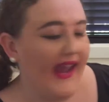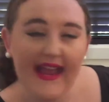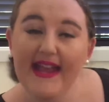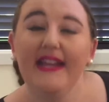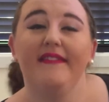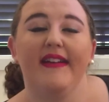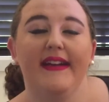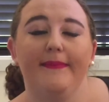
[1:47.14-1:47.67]

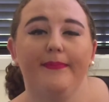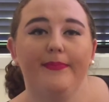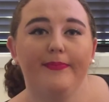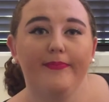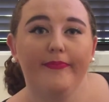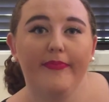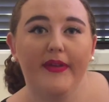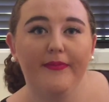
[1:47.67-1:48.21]
Anyway,
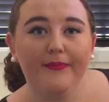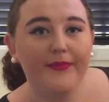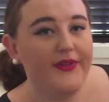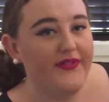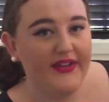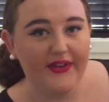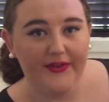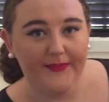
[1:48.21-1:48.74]

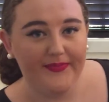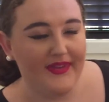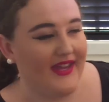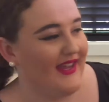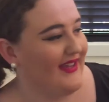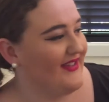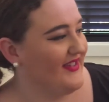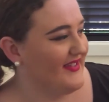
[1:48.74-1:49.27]
moving on.
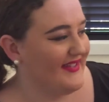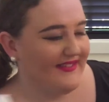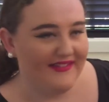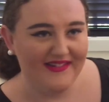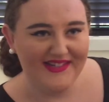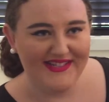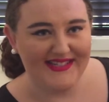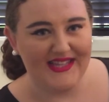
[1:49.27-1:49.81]
Just a
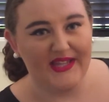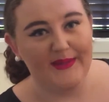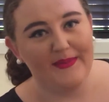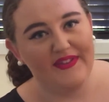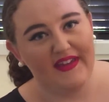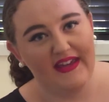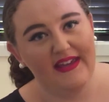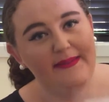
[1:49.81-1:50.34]
little disclaimer
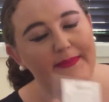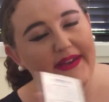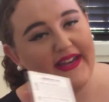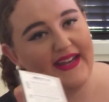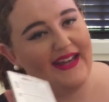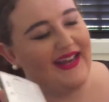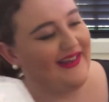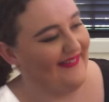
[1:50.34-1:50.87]
there, but
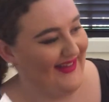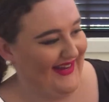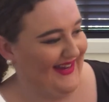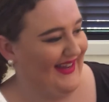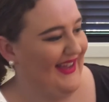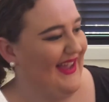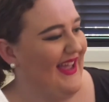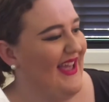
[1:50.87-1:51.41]
anyway.
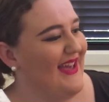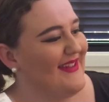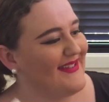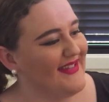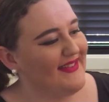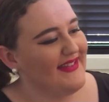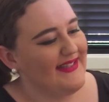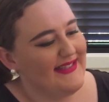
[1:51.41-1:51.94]
So
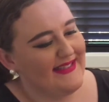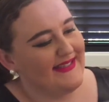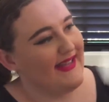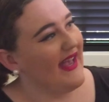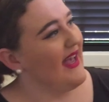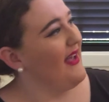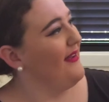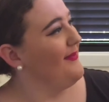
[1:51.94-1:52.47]
this
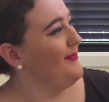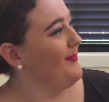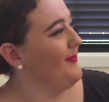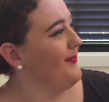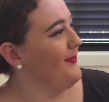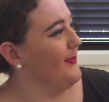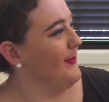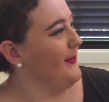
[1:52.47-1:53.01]

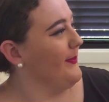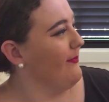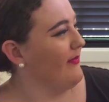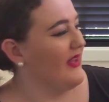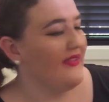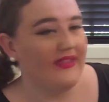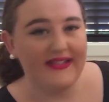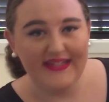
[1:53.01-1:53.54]

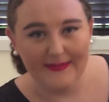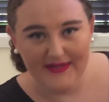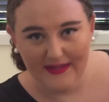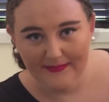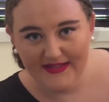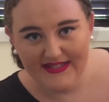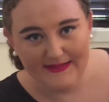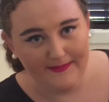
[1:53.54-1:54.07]

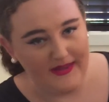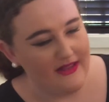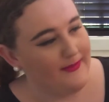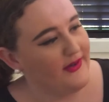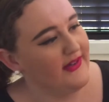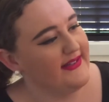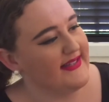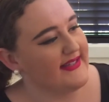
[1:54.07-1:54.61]
September's Bella
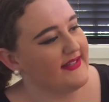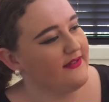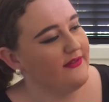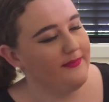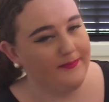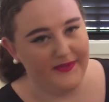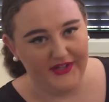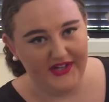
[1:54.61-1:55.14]
Box is
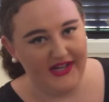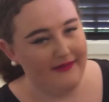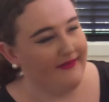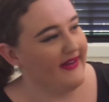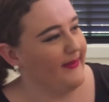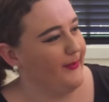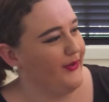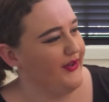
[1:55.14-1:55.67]
called Beauty
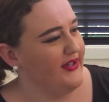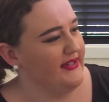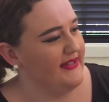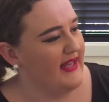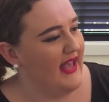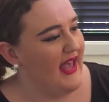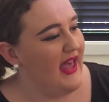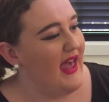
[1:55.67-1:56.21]
Reboot.
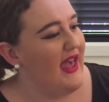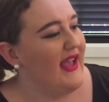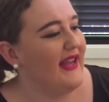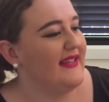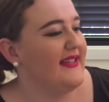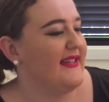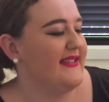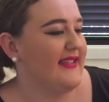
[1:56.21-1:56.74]

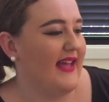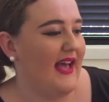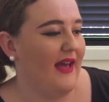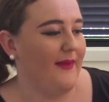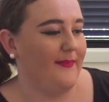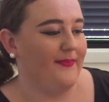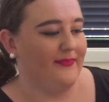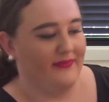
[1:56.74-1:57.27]
It says
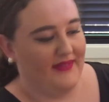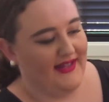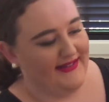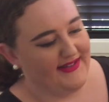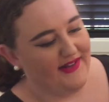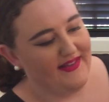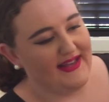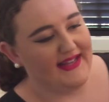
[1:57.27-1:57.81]
it's
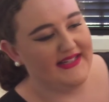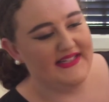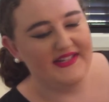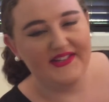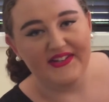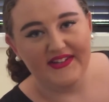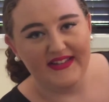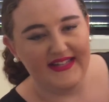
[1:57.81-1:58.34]
got like a
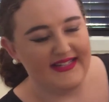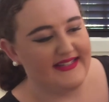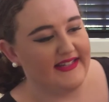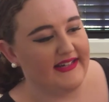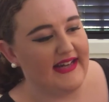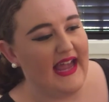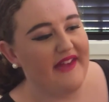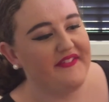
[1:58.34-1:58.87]
to-do list. So
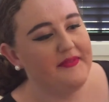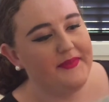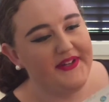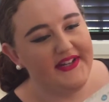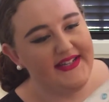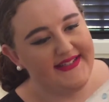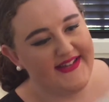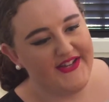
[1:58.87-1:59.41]
have a
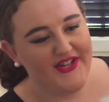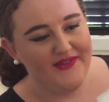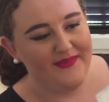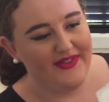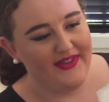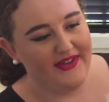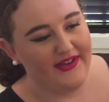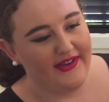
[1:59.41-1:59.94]
beauty session
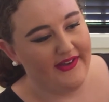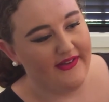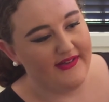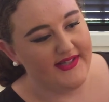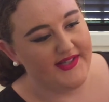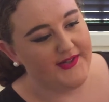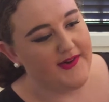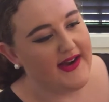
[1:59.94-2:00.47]
with the
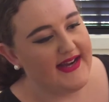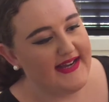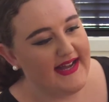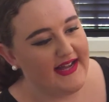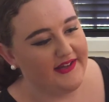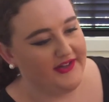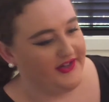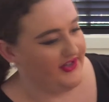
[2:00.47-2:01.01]
girls, try
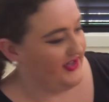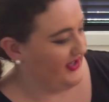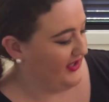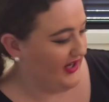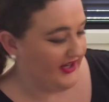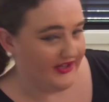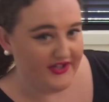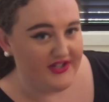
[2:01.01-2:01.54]
out
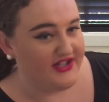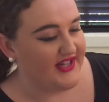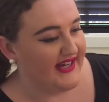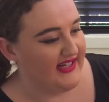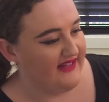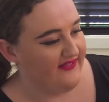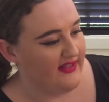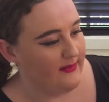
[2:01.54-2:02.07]
a new
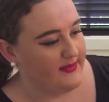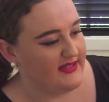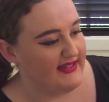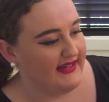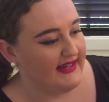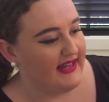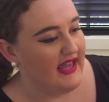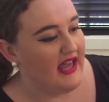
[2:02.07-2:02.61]
shade of
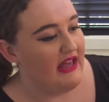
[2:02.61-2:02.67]
lipstick,